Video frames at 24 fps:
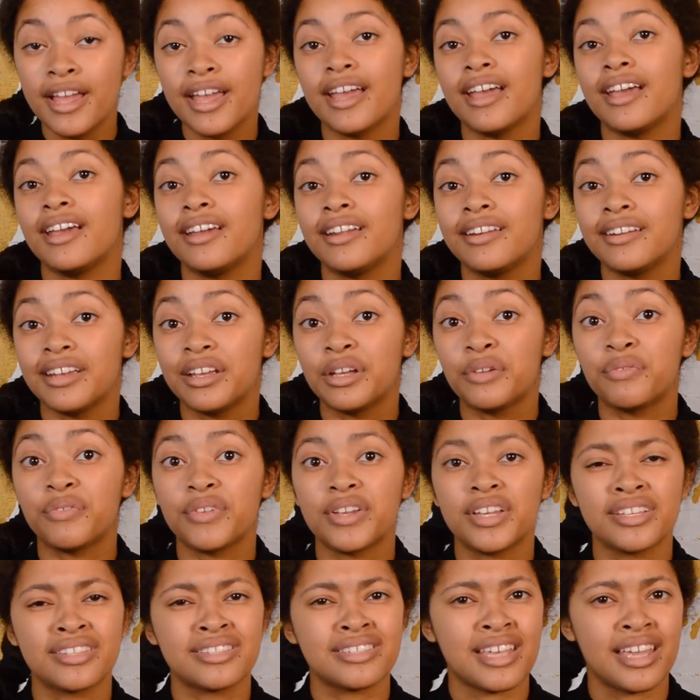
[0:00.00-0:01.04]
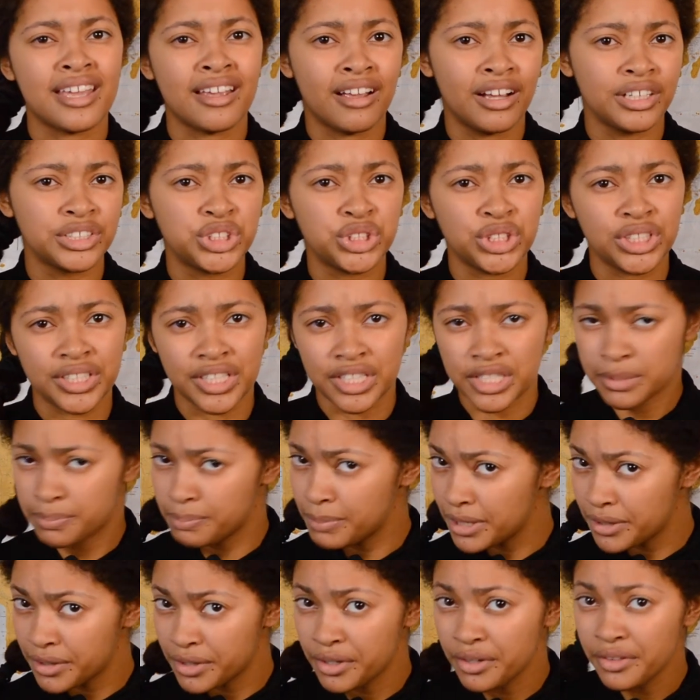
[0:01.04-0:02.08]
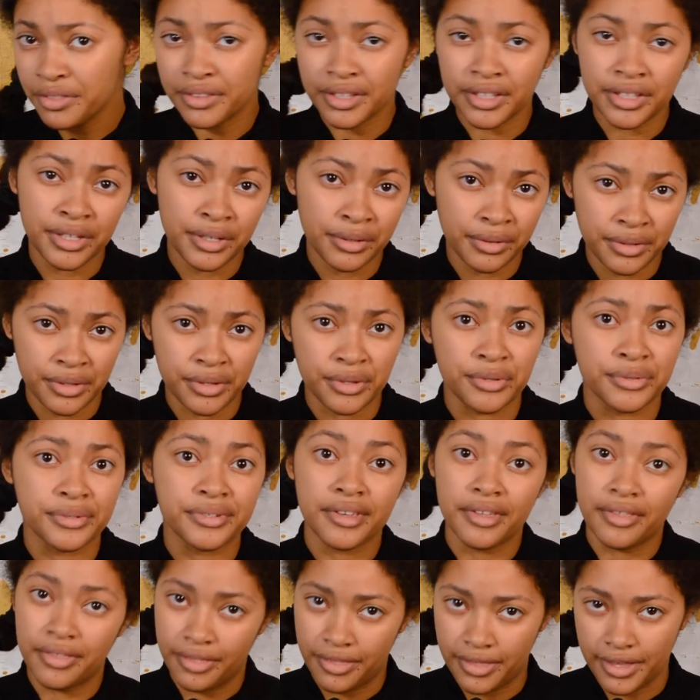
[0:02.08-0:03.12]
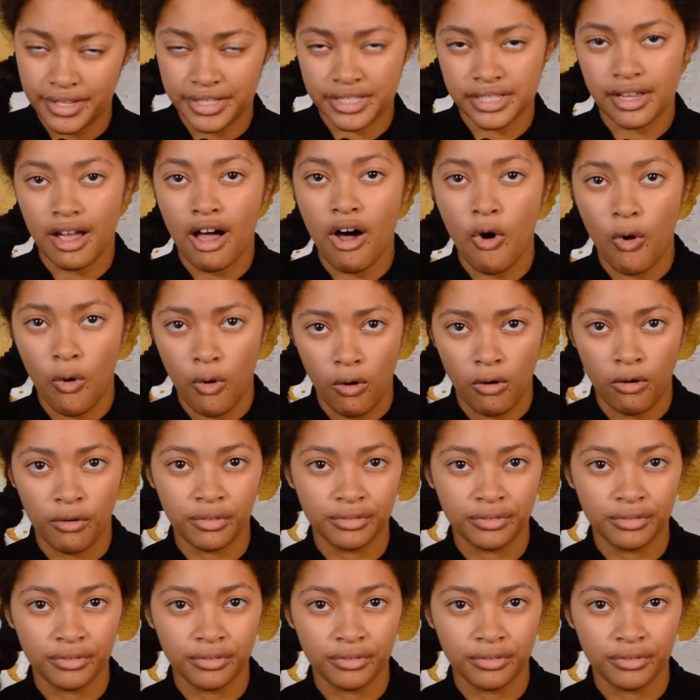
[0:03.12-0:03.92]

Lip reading: And if it's a country that's plural, then you'll use this o.